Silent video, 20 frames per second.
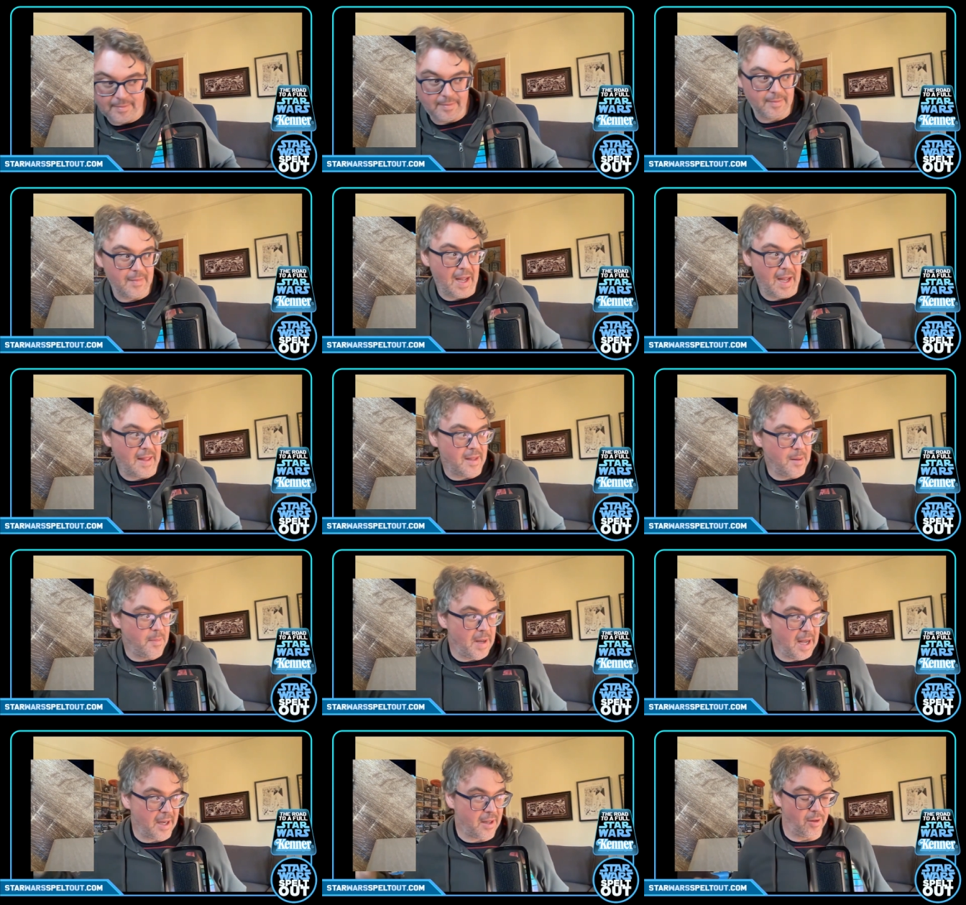at the
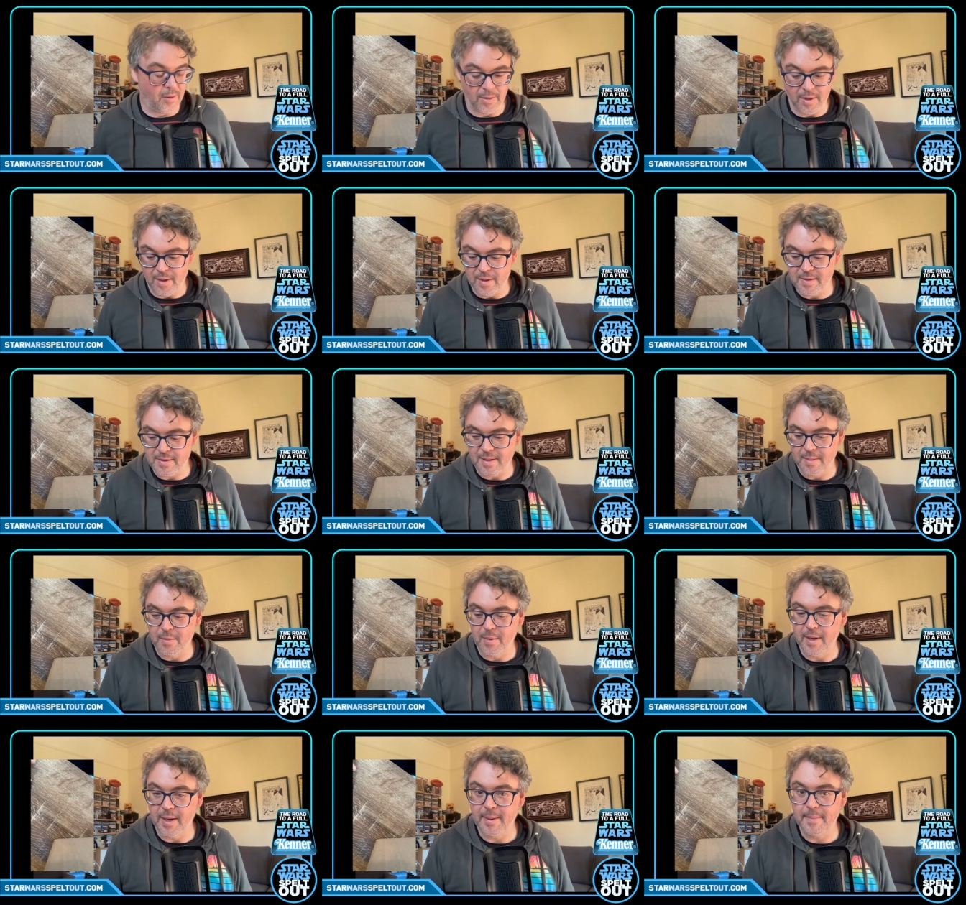back of the row
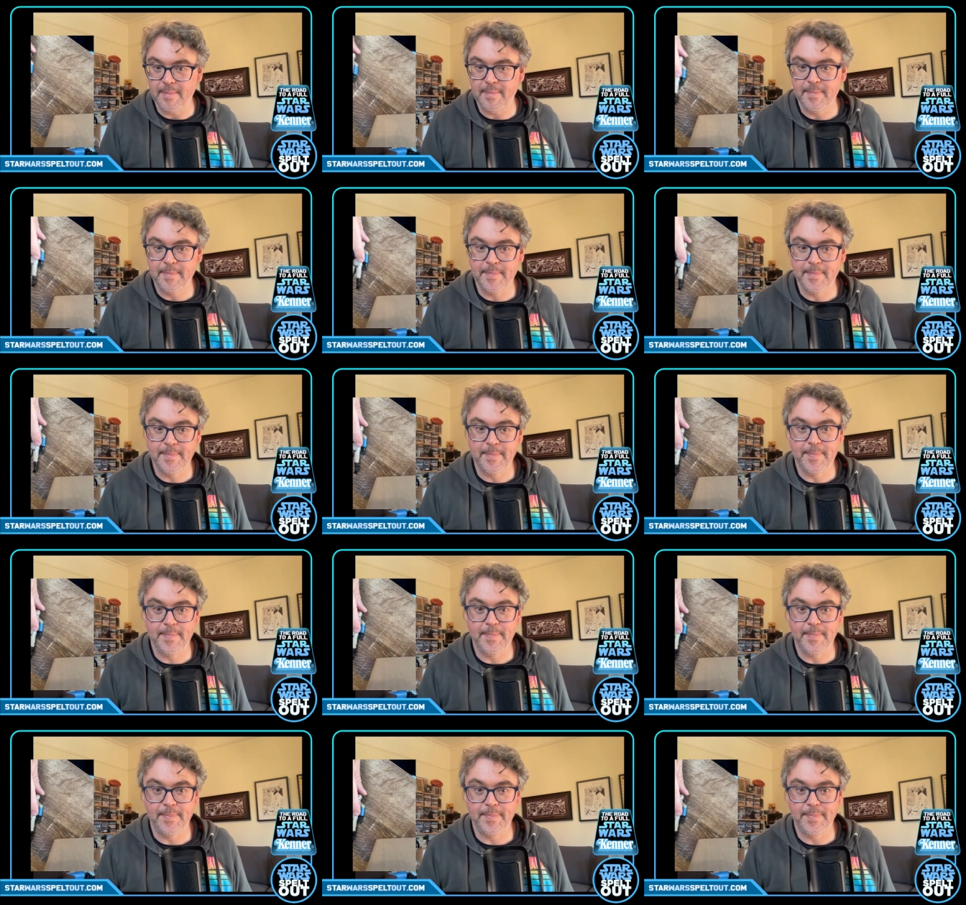somewhere
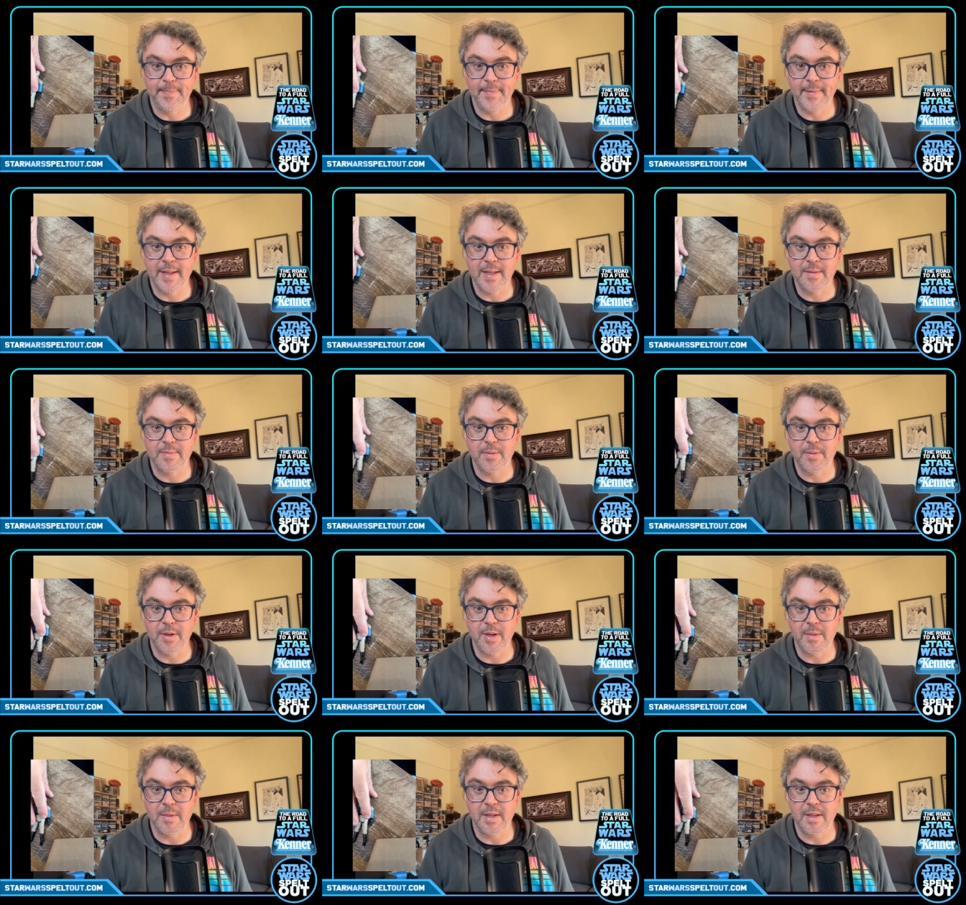let's put
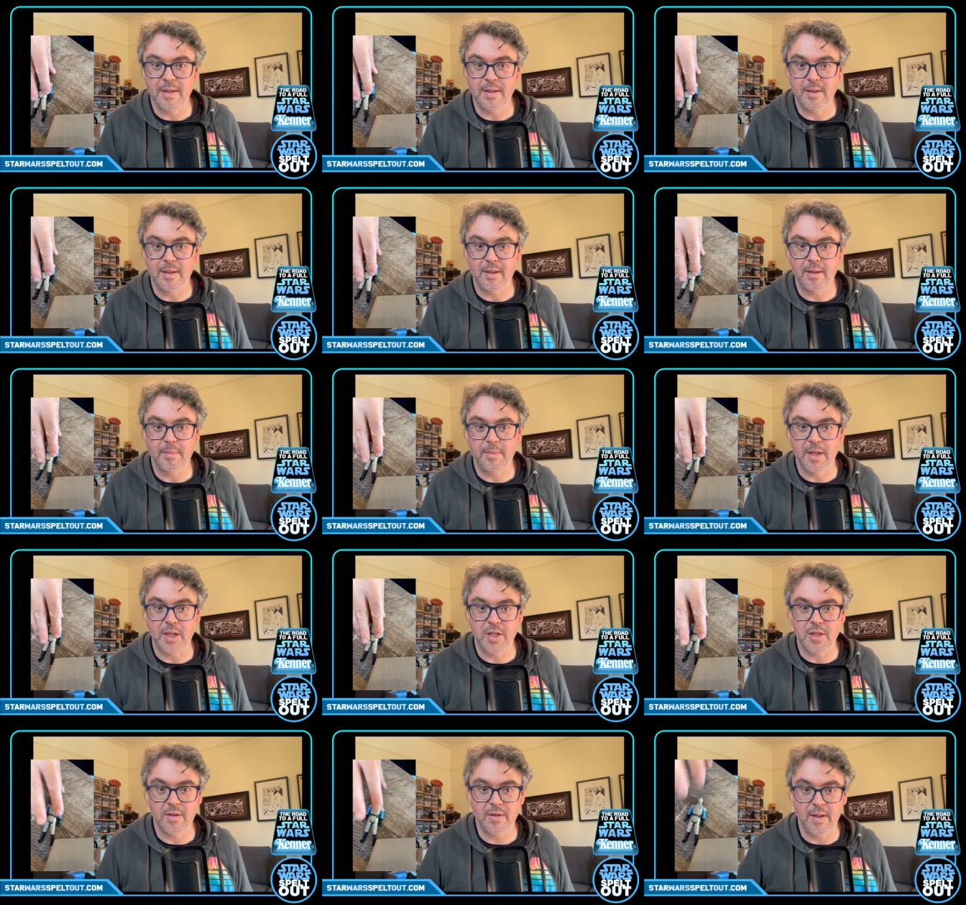him in the little
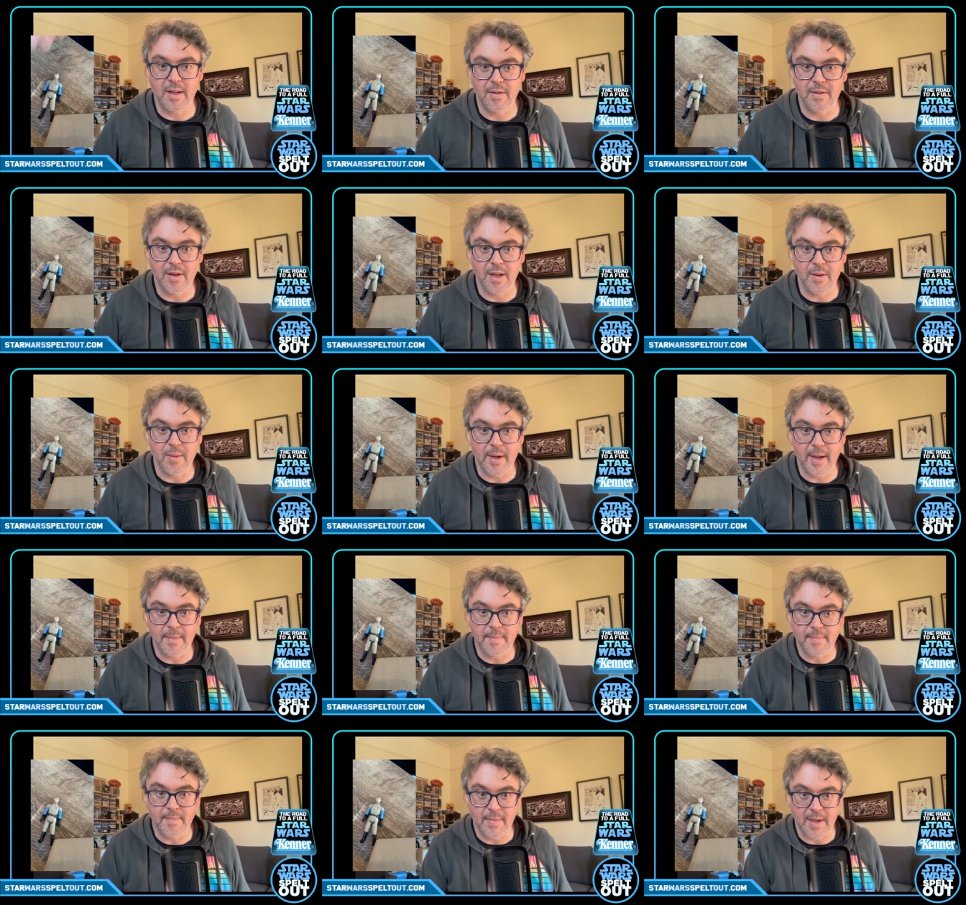picture there anyway.
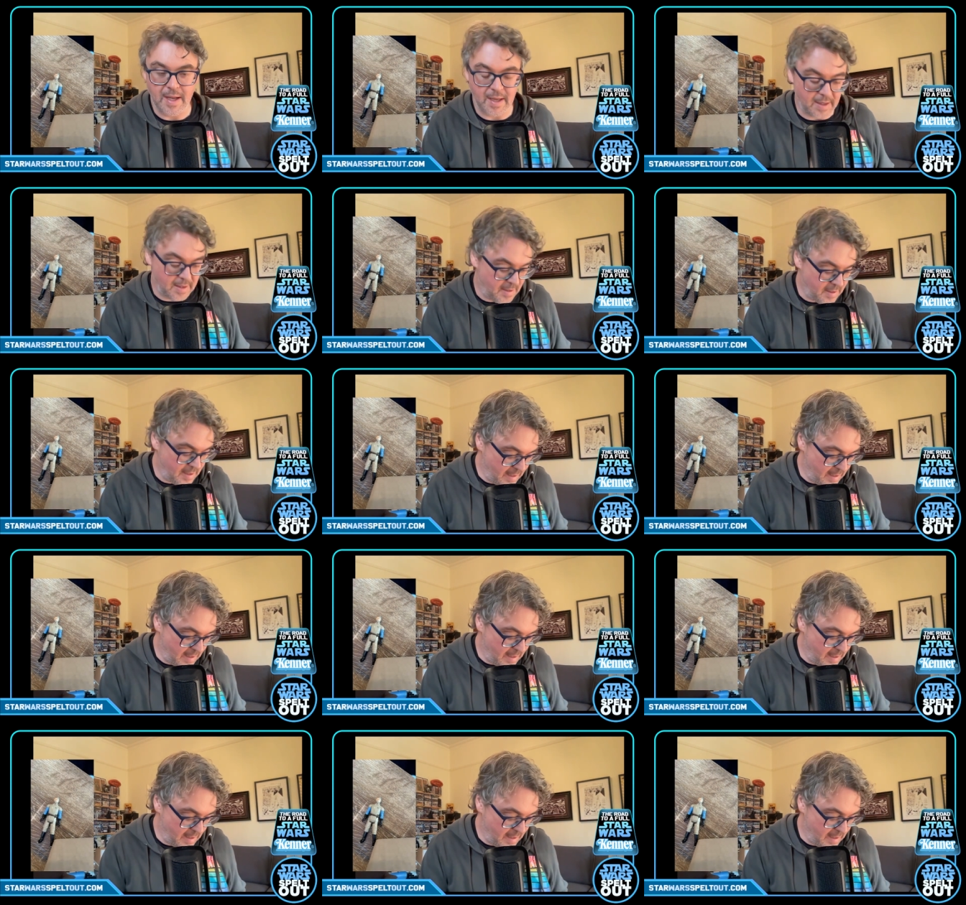He can sit